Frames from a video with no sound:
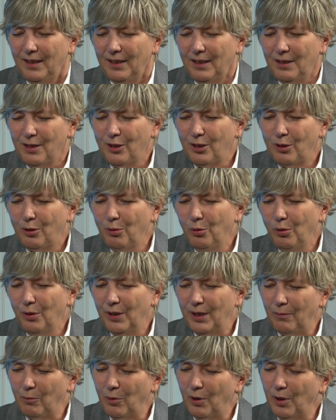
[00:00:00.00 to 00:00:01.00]
in
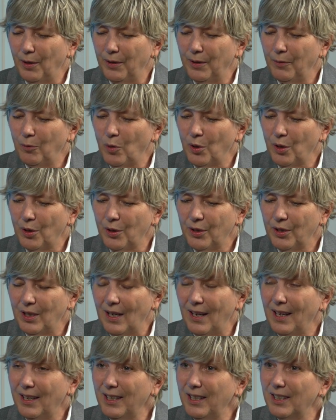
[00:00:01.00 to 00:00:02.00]
school. The one
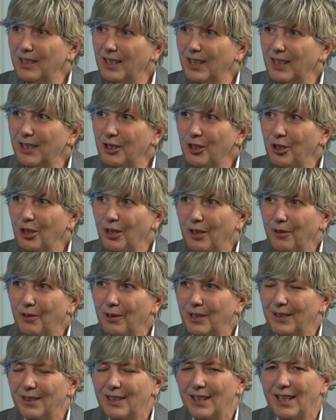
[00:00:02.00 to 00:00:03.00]
was
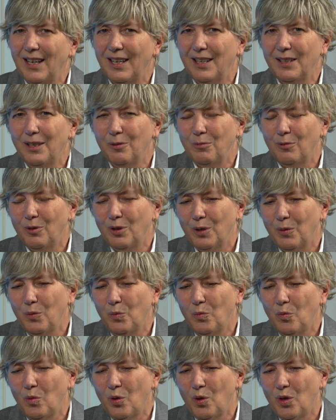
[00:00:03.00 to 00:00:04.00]
architecture, and the other
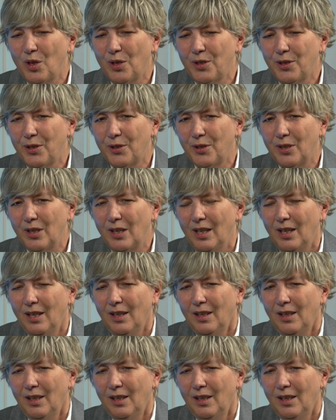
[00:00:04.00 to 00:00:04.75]
one was